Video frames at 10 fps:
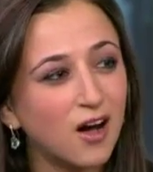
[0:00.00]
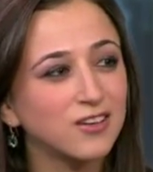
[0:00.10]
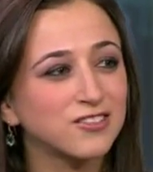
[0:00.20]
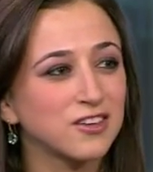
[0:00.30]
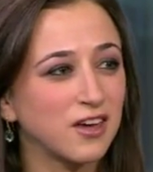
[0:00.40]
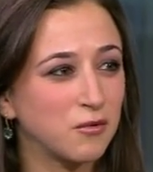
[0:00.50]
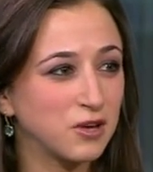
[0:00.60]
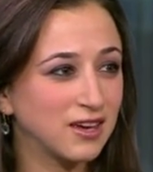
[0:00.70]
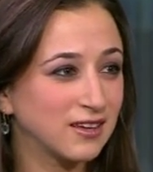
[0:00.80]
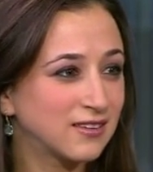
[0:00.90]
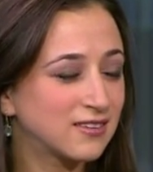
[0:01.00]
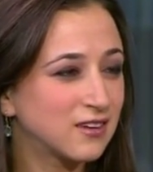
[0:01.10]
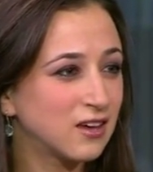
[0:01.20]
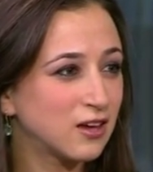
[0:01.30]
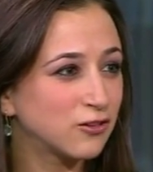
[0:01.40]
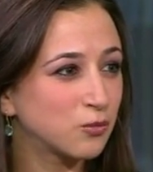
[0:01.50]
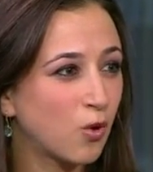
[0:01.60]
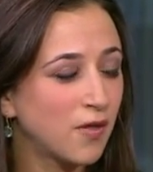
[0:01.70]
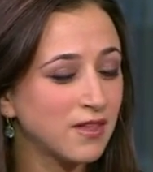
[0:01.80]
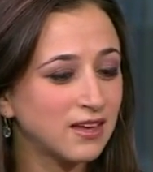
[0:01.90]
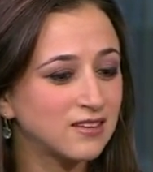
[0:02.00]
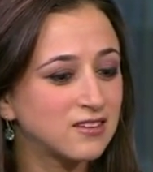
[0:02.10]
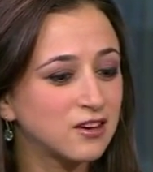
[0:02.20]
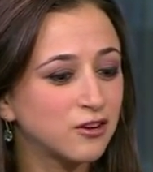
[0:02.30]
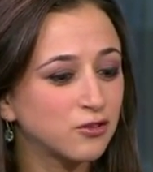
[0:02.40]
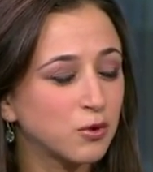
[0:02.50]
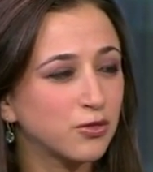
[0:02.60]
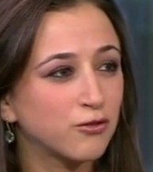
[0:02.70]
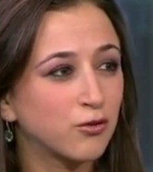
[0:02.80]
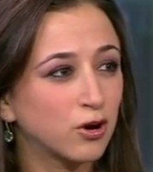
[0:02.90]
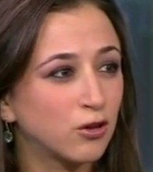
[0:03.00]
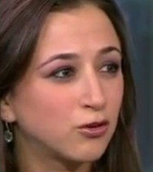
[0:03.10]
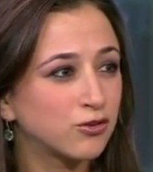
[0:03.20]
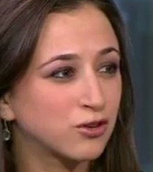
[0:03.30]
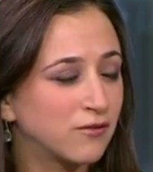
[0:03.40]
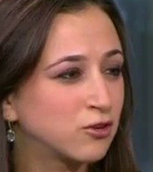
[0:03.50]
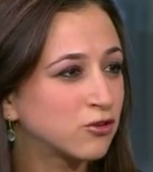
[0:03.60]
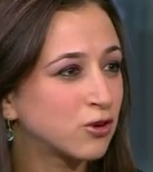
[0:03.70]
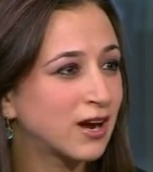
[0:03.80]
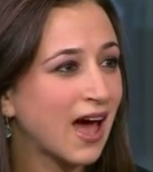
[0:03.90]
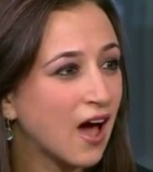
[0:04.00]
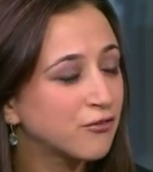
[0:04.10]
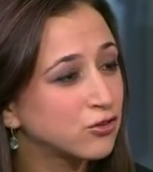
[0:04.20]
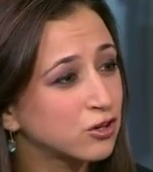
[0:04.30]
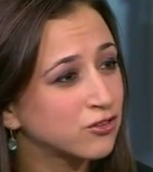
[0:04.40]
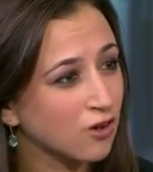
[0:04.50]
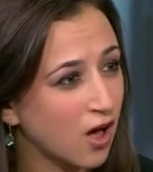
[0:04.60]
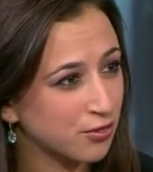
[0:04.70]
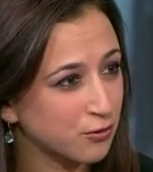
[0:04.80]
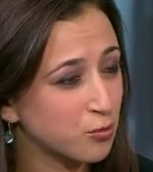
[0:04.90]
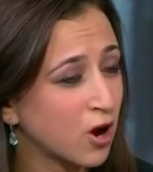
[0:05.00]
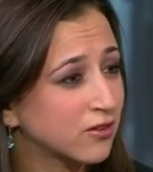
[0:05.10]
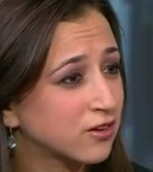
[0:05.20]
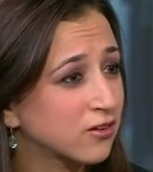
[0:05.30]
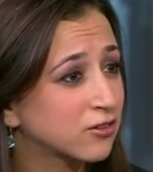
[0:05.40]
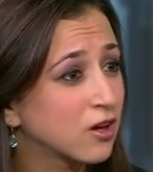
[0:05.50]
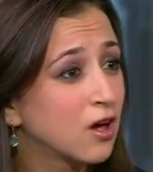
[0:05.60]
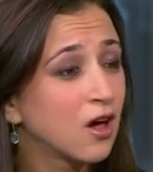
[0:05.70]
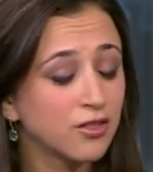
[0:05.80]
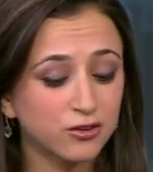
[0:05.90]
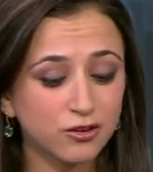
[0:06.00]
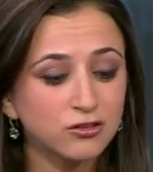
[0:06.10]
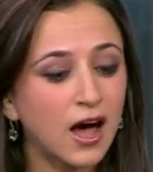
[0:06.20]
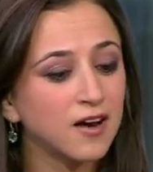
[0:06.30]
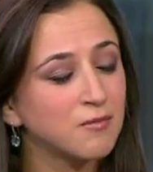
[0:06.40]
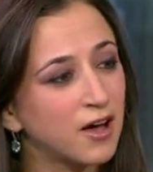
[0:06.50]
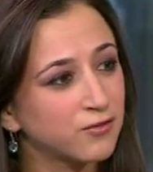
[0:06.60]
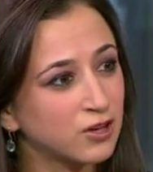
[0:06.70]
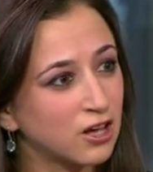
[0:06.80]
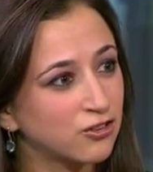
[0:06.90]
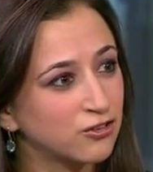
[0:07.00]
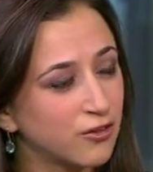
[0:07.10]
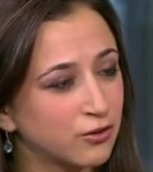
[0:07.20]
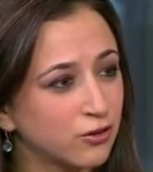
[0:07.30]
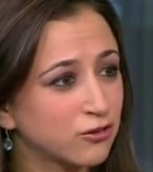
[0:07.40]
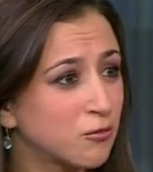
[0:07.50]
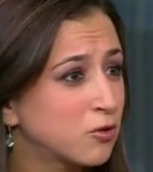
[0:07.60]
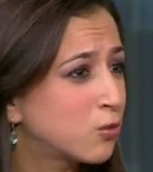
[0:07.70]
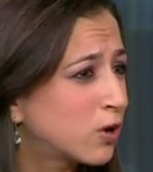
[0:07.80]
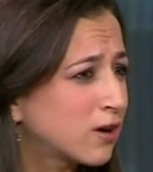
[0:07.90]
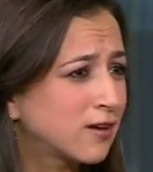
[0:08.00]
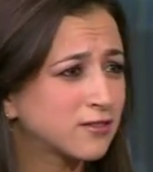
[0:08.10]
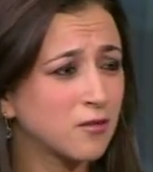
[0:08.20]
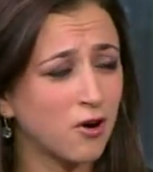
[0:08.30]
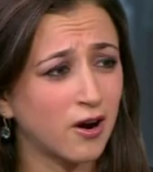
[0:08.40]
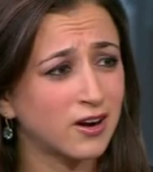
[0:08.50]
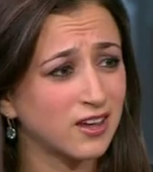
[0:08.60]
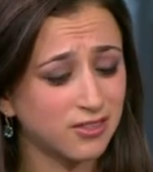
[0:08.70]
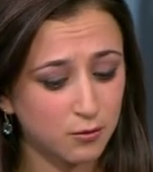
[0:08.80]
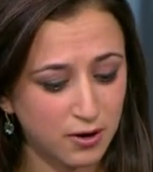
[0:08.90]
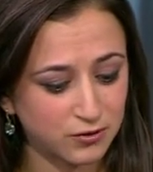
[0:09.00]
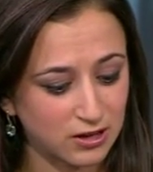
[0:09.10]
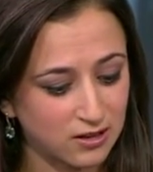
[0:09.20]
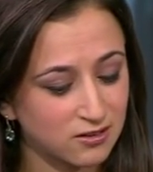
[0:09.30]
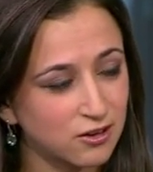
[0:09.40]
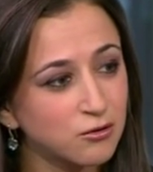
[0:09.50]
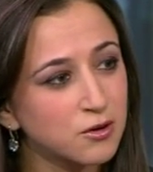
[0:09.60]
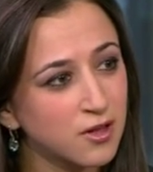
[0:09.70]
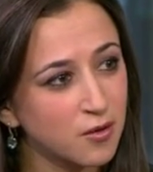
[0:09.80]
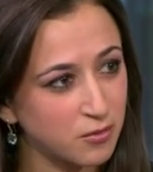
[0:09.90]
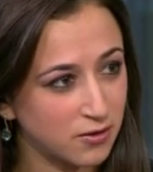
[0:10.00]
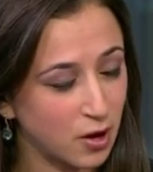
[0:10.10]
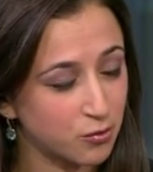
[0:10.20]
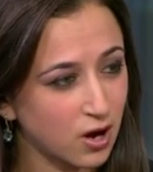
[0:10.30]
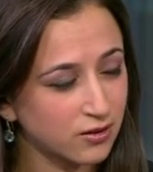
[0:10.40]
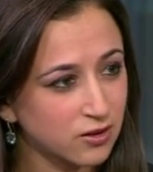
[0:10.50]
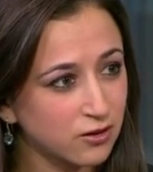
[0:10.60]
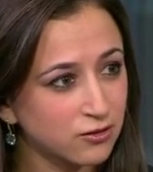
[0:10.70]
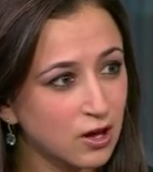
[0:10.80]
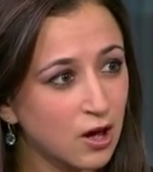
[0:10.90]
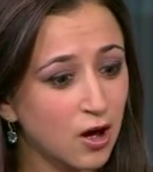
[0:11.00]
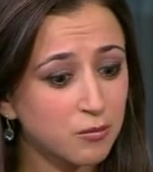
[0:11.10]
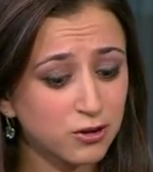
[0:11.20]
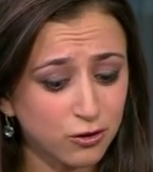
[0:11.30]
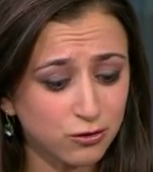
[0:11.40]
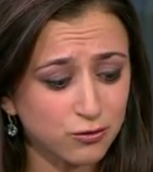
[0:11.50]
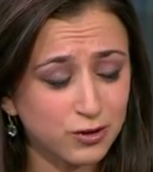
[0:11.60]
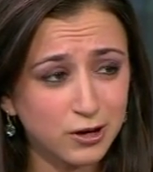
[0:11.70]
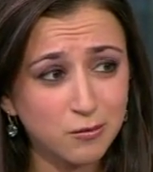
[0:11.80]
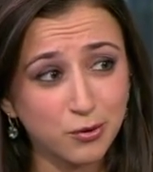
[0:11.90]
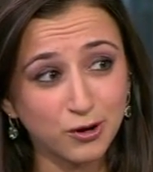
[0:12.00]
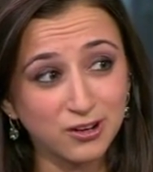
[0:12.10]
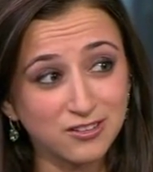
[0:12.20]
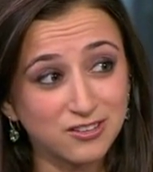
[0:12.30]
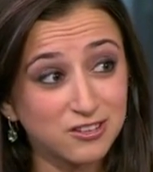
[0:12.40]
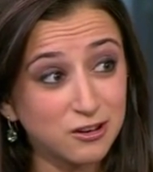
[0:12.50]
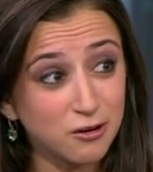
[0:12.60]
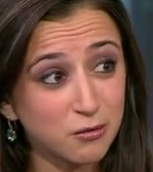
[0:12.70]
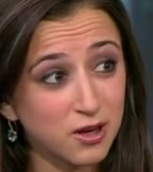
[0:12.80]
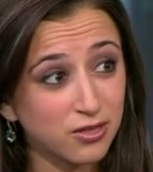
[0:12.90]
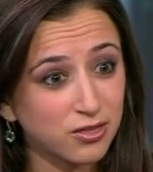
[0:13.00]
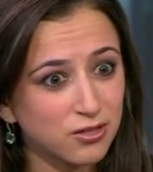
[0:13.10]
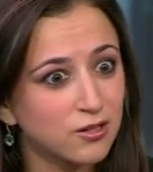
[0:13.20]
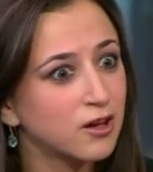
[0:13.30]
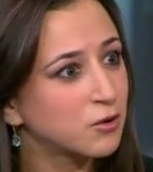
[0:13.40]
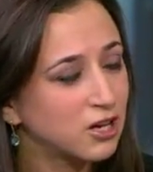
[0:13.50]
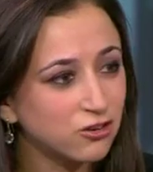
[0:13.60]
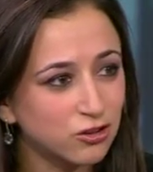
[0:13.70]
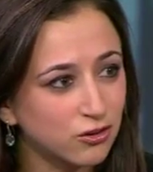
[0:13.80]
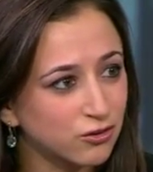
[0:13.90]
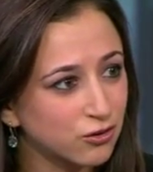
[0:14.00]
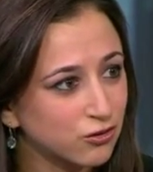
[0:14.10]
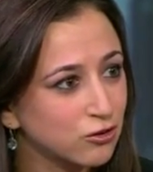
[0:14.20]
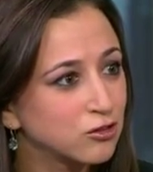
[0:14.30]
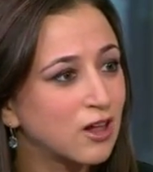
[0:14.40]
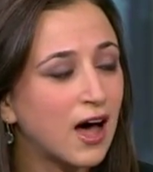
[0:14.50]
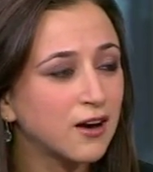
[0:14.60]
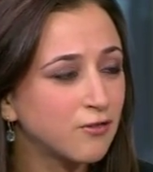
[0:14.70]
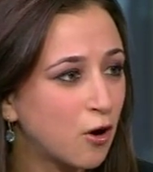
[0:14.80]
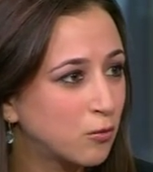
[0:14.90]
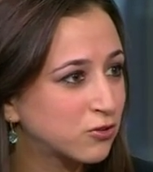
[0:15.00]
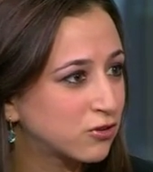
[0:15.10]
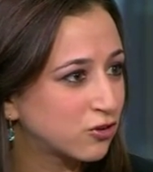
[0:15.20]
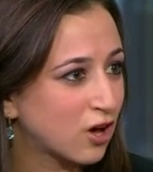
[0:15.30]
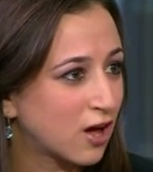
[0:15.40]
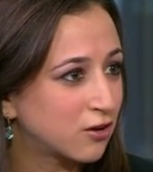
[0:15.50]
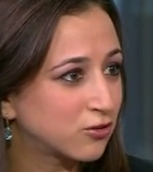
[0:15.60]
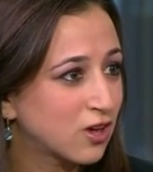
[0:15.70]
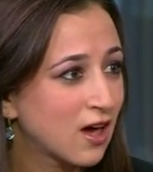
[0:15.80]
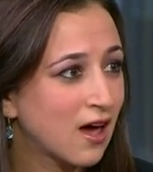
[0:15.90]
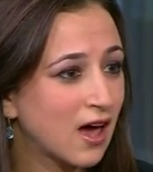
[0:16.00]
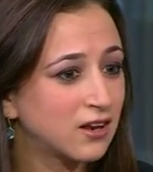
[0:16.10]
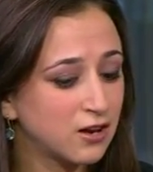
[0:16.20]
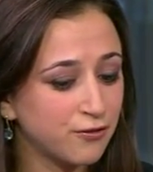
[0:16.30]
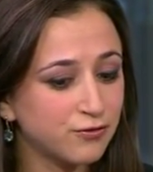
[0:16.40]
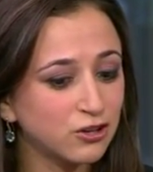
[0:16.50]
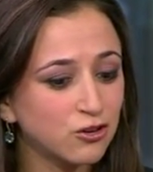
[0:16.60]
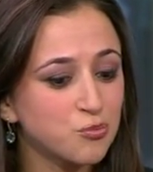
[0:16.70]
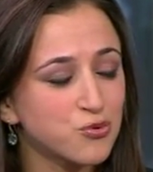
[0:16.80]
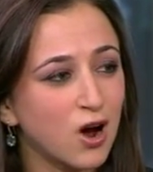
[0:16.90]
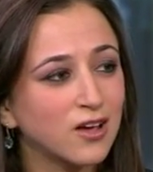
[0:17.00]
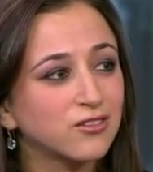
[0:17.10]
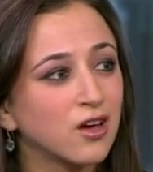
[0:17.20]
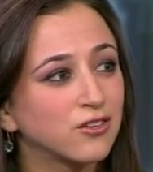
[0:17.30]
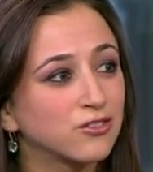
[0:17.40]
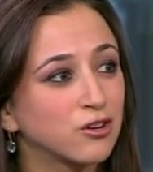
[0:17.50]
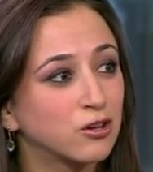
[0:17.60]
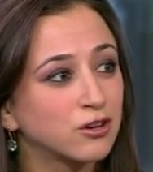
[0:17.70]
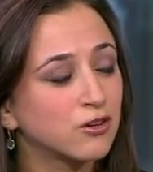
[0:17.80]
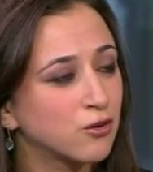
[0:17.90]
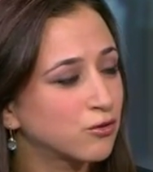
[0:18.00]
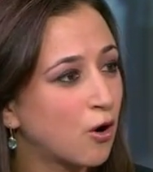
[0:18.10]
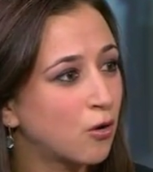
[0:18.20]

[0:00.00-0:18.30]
policy that we can see is one that deals with the foreclosure inventory after it's gone through the process. There's a lot of modification efforts. Some are working, some aren't. I think we have to continue in that in that process. But it's also very important to deal with the liquidations. There's a lot of homes in the shadows, and an efficient process to clear those